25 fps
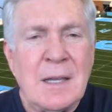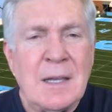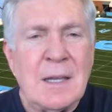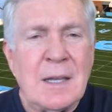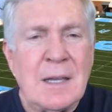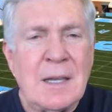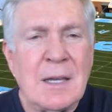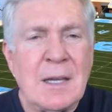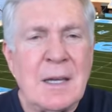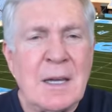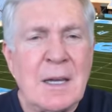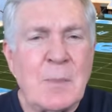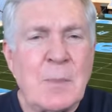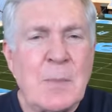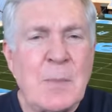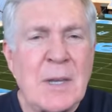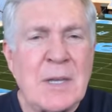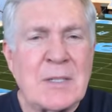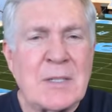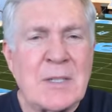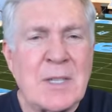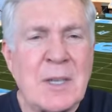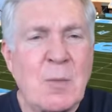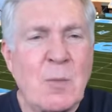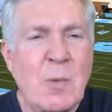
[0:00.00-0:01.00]
uh, a
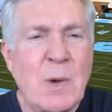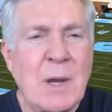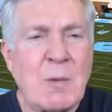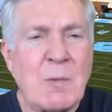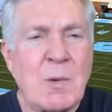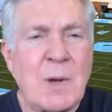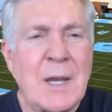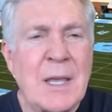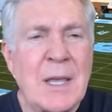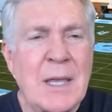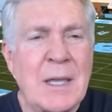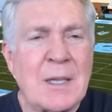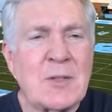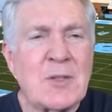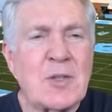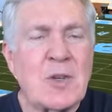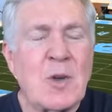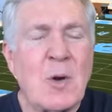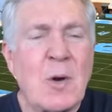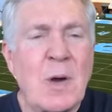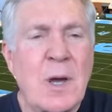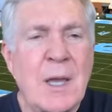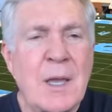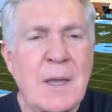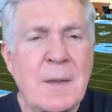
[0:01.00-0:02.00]
piece that we really
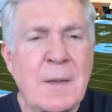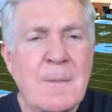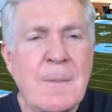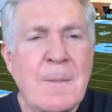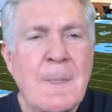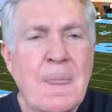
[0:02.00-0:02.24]
enjoy